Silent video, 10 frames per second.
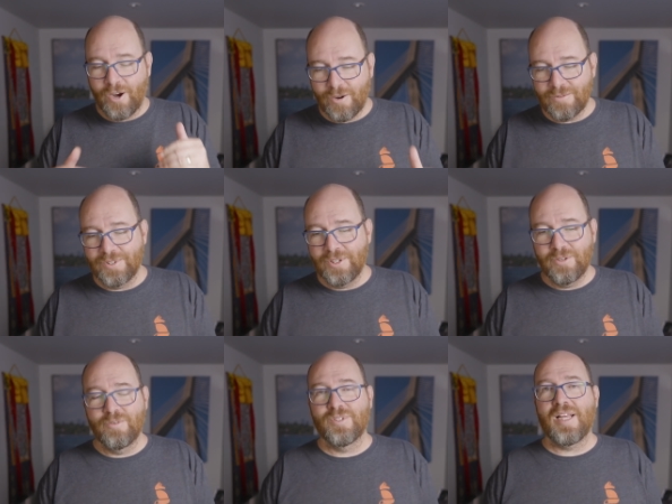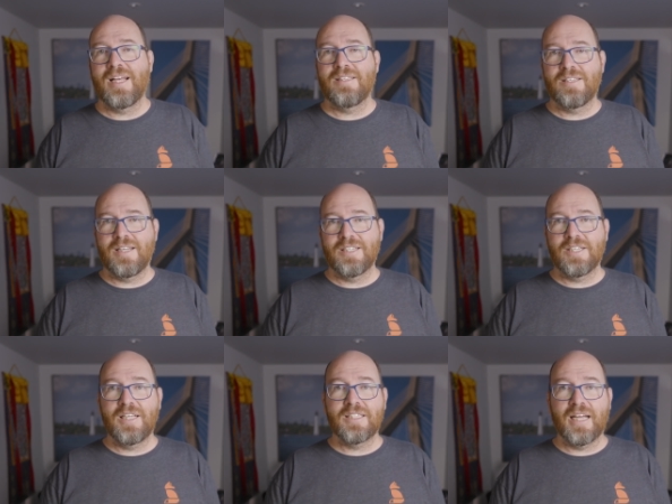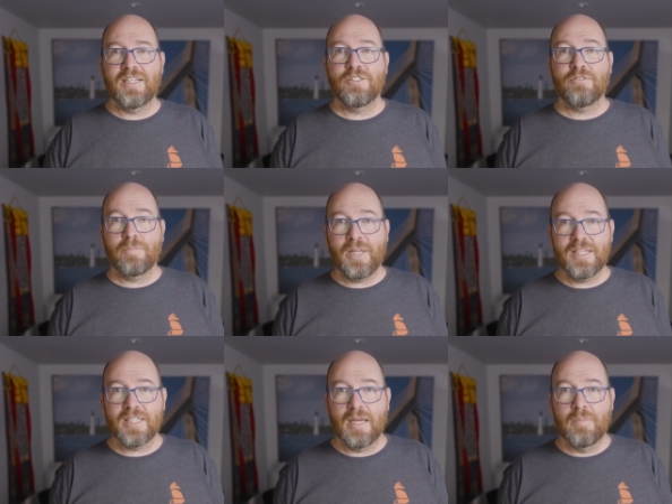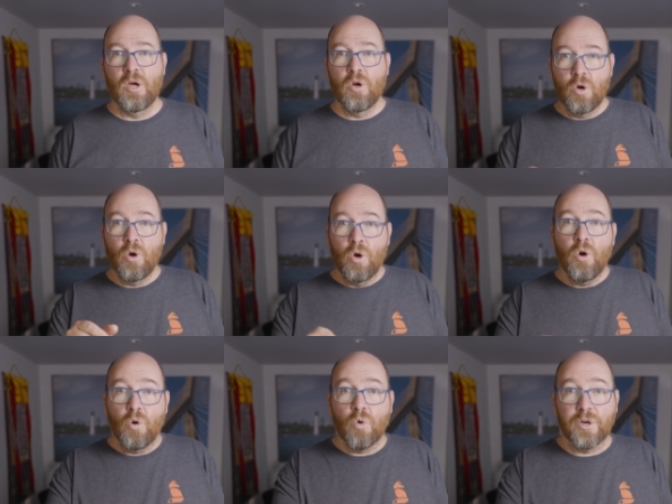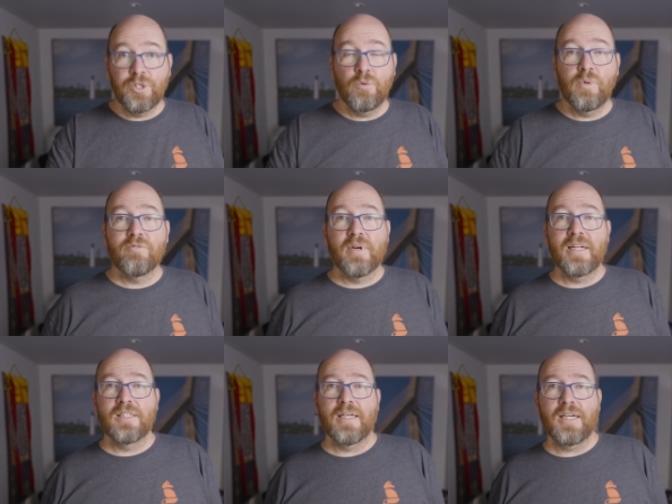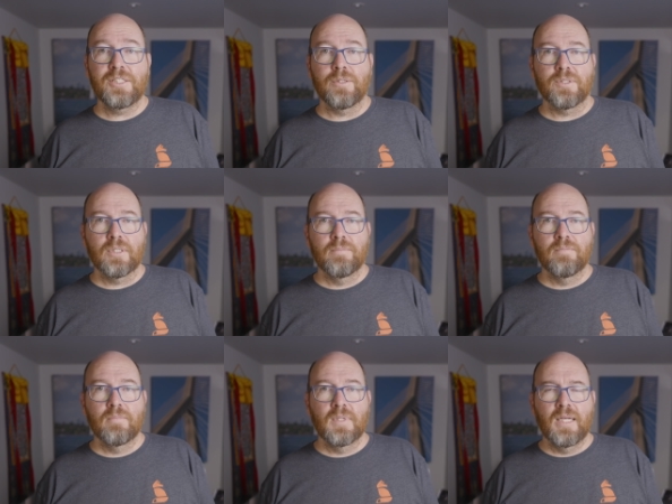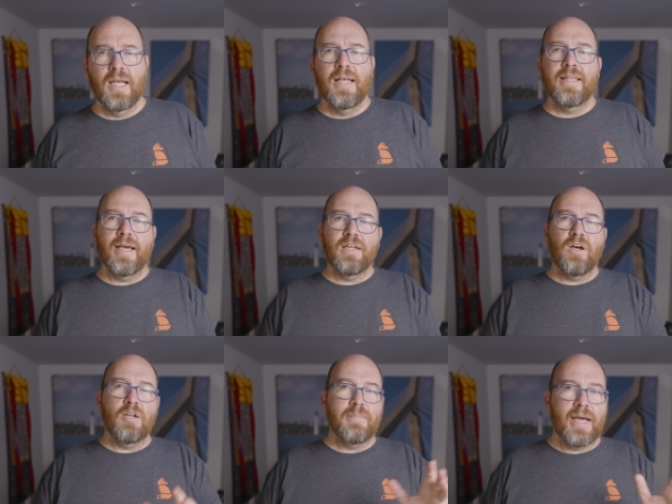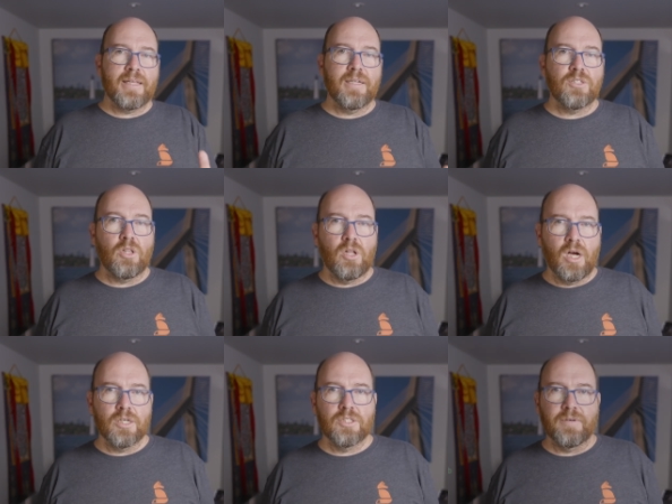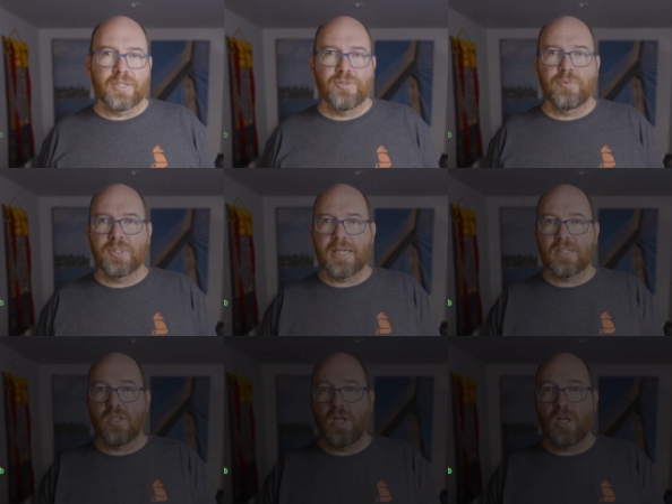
don't use SSH keygen to replace them, or you will run into issues. Then on Mac, there's a logs directory, which has